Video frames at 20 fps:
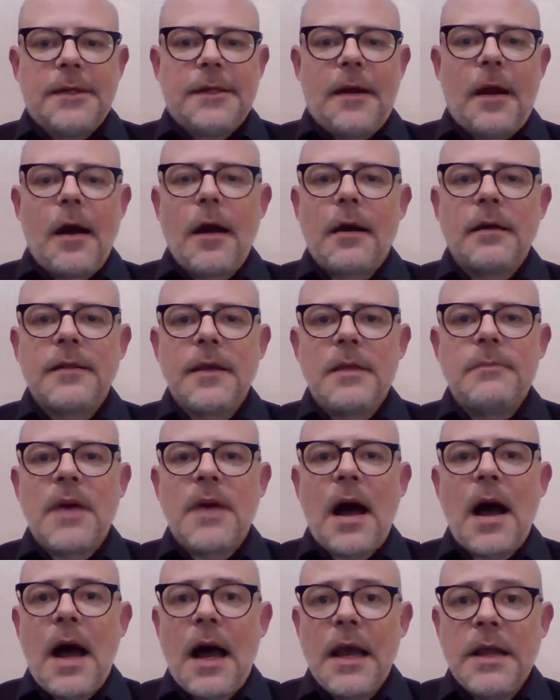Are they
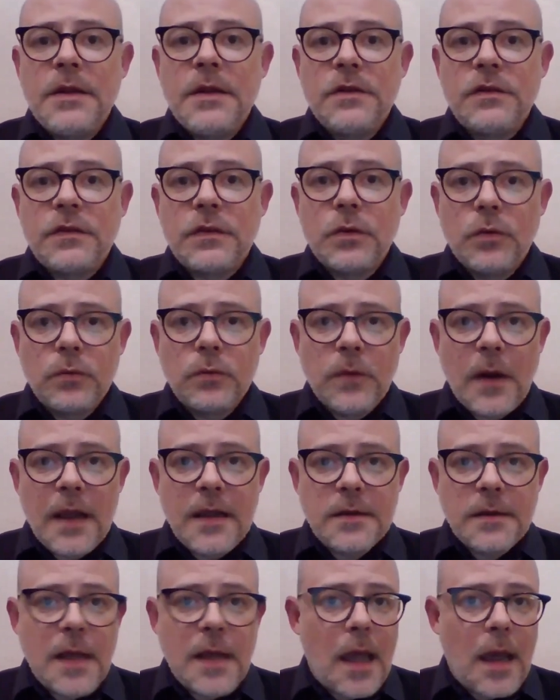behind you right
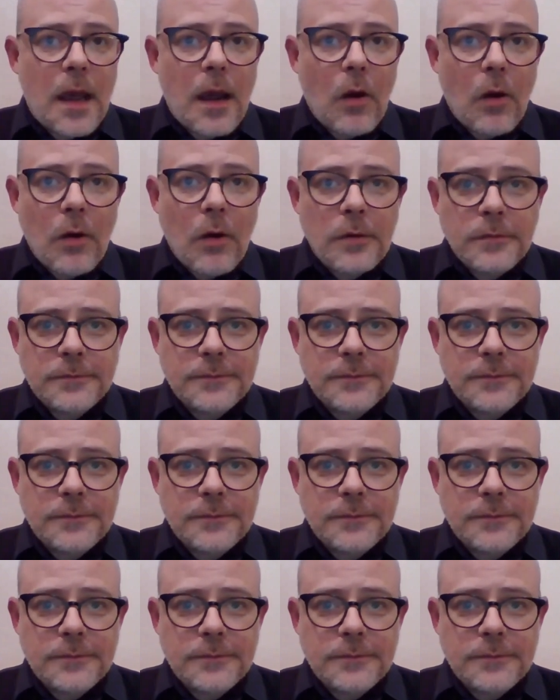now?